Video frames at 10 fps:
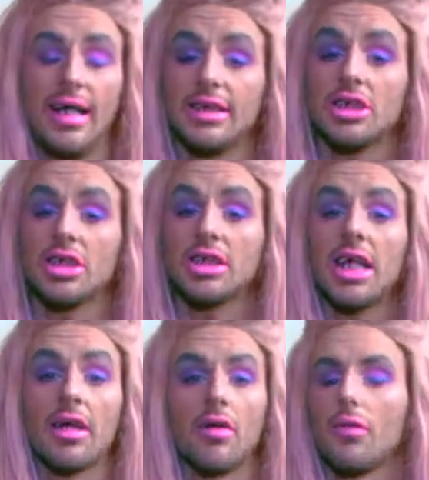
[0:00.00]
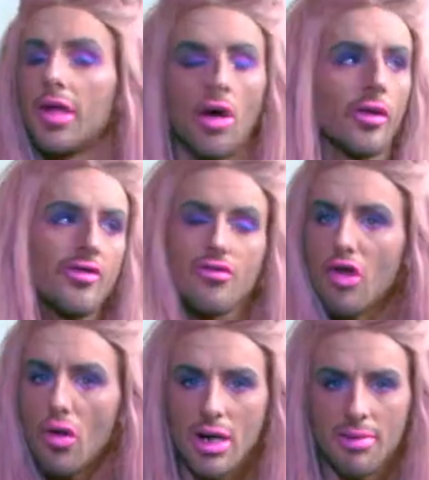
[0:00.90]
and it's just, like, the owner's
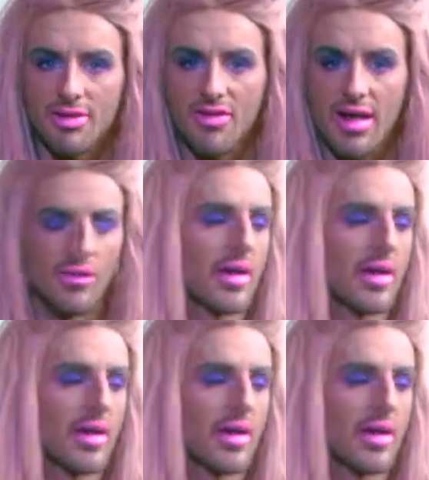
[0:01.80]
nowhere nowhere to be seen.